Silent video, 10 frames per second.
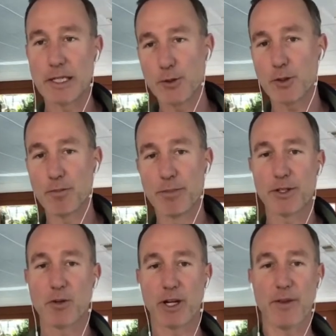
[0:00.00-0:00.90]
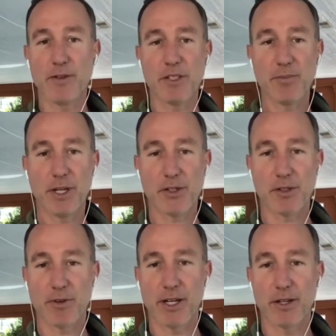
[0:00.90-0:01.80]
into Bitcoin. And there's this
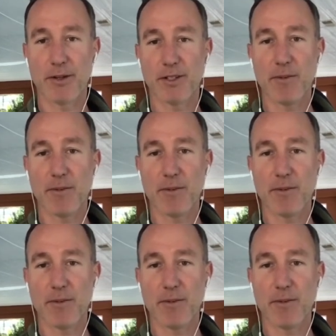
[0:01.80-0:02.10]
picture right here.